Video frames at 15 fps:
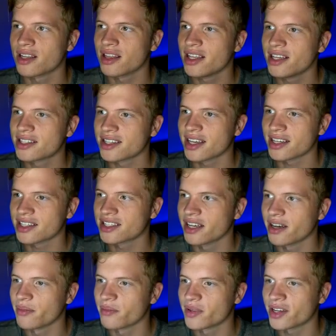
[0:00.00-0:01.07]
At least like
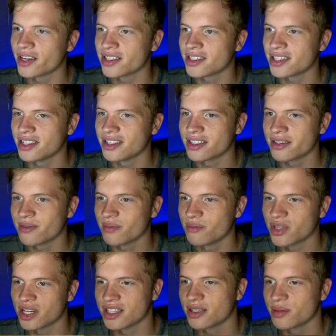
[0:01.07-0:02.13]
some cutscenes of
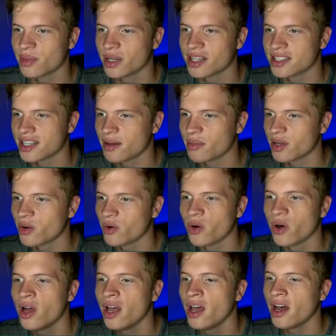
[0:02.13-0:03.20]
him chasing me, because that'd be
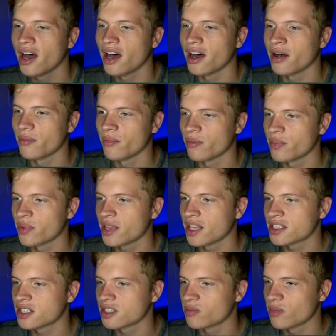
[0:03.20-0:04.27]
cool. But
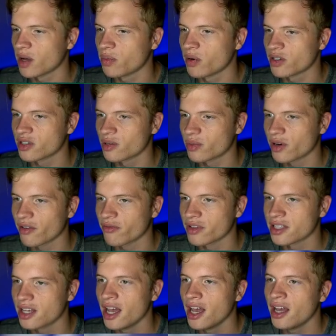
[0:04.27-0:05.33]
that's just my personal
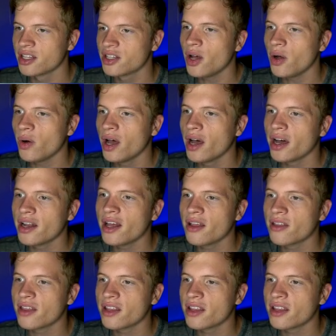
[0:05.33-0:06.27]
preference. So another